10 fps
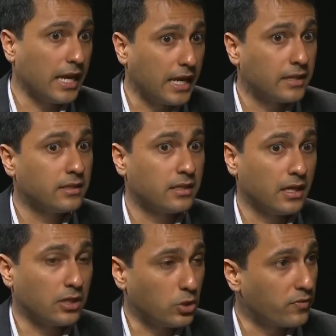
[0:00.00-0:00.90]
in
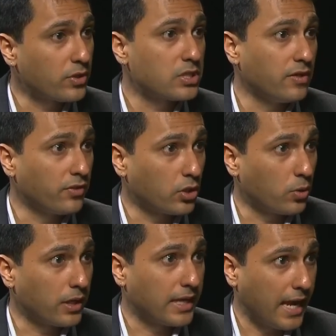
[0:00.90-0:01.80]
the University of
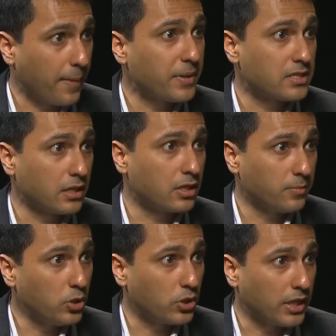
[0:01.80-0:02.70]
Illinois campus and
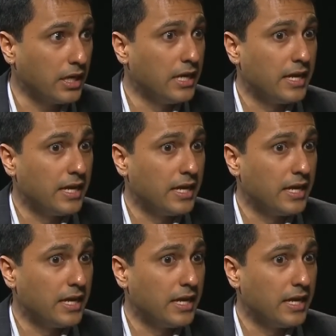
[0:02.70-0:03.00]
community